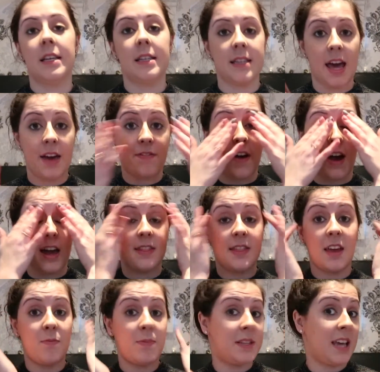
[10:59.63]
They're fine.
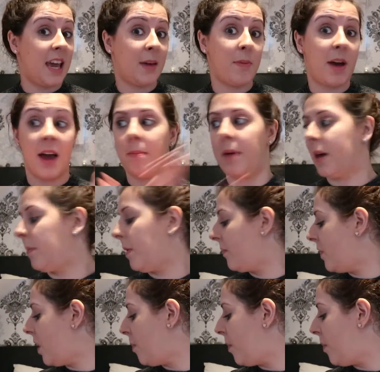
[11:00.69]
They've been taking my eye makeup off, no